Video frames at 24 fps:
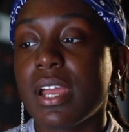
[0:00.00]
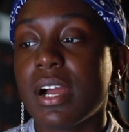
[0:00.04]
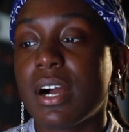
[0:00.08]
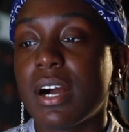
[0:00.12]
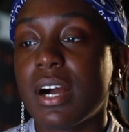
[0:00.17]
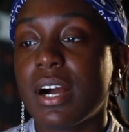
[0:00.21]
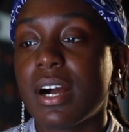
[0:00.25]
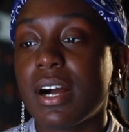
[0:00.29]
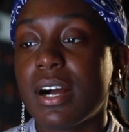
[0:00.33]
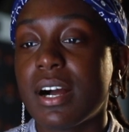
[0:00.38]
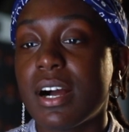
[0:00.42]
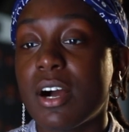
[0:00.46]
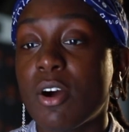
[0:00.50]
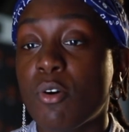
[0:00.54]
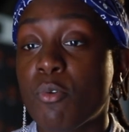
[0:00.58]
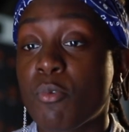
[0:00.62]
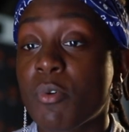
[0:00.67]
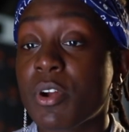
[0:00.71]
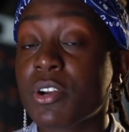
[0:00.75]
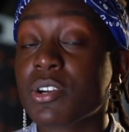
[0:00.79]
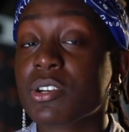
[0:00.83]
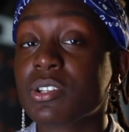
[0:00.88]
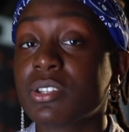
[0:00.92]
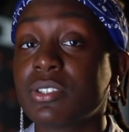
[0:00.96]
a
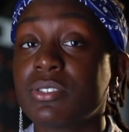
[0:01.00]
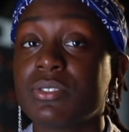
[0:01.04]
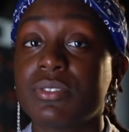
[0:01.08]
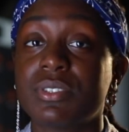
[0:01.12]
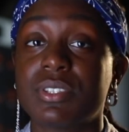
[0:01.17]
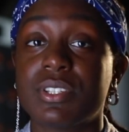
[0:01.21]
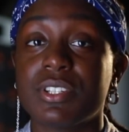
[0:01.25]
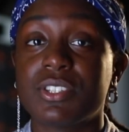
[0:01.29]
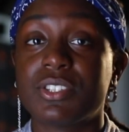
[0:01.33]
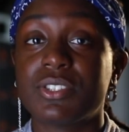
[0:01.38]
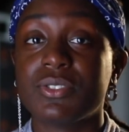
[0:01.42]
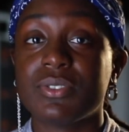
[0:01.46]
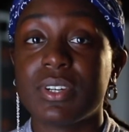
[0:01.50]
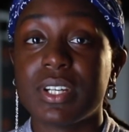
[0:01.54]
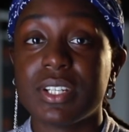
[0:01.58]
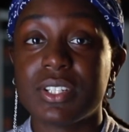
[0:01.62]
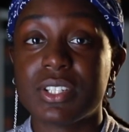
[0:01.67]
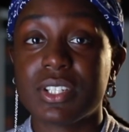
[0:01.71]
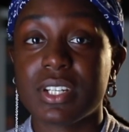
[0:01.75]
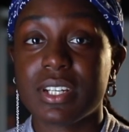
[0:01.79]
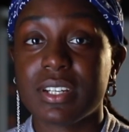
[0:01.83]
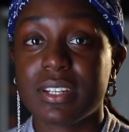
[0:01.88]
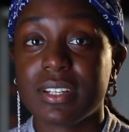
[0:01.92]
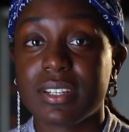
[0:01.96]
win or lose
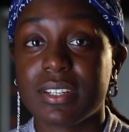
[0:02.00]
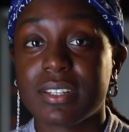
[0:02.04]
situation.